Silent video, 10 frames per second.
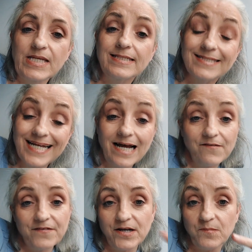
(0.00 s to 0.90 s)
There's a
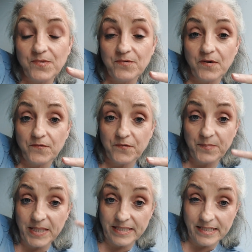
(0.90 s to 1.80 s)
cafe up the road
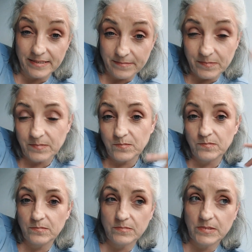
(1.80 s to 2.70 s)
for me that
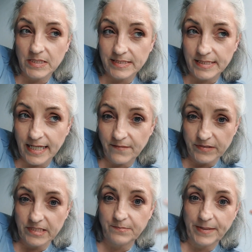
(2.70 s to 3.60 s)
did give
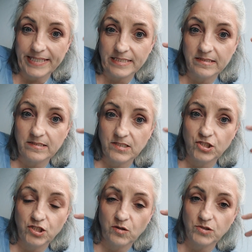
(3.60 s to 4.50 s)
us space to
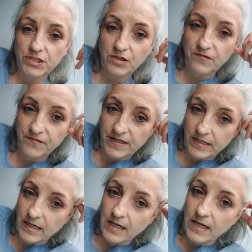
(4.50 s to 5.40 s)
show stuff
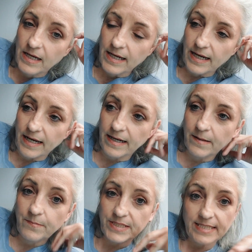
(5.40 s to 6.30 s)
in.
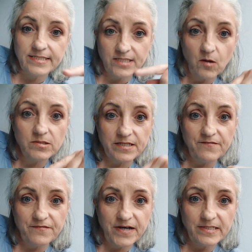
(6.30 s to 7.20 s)
Um, but it's sold
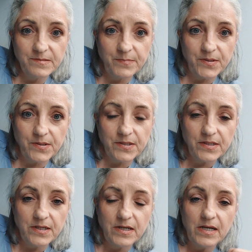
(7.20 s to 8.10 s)
on Facebook,
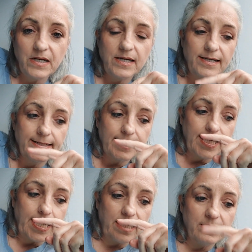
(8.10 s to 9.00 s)

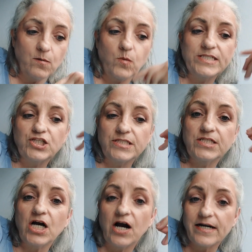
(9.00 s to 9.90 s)
which is
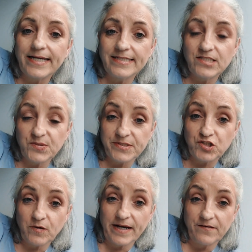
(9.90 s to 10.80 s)
turning into a
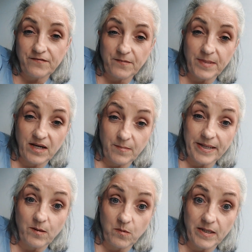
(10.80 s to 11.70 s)
trend for me
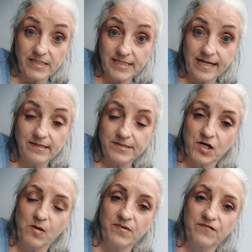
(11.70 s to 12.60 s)
about where sales are
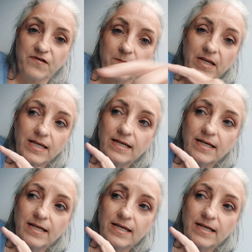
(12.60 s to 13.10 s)
coming from.